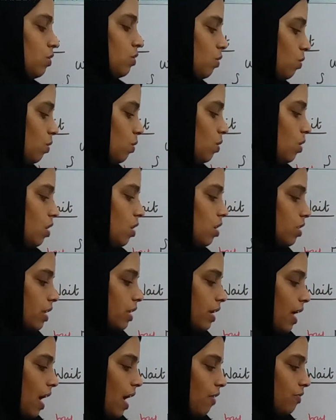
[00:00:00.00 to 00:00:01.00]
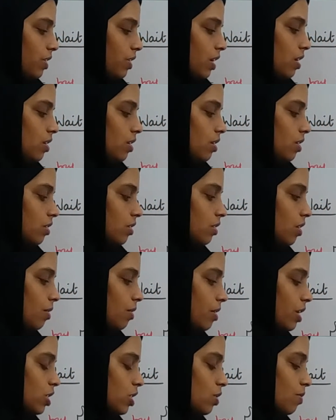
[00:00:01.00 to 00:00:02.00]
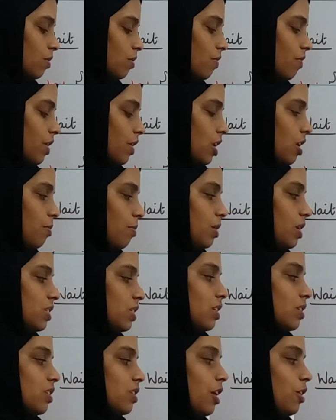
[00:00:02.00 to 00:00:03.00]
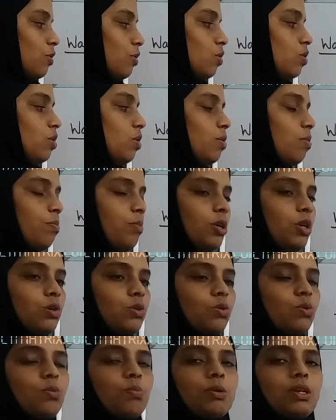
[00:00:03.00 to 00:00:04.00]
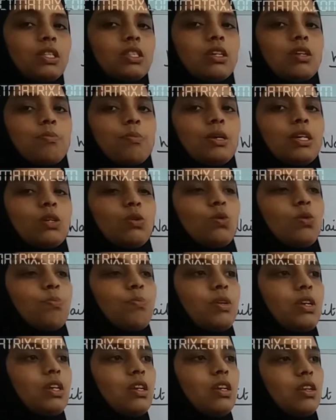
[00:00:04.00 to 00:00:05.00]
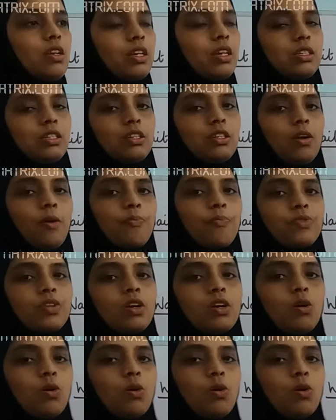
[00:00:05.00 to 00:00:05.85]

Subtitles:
So then after the s variable is assigned to P2, P3, P2, Pn, etc.